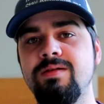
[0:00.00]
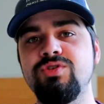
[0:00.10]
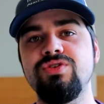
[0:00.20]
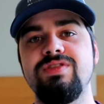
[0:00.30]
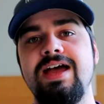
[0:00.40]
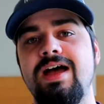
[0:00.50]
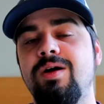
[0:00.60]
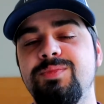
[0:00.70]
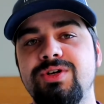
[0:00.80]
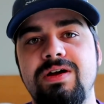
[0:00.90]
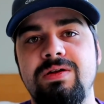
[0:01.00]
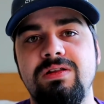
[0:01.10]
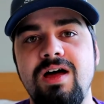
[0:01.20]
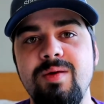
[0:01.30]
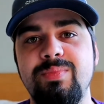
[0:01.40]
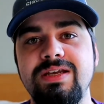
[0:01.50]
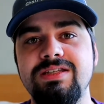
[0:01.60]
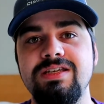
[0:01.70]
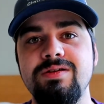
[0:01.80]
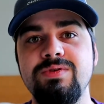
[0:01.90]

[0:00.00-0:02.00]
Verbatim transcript: I'm sure that helped her out a lot, but it, it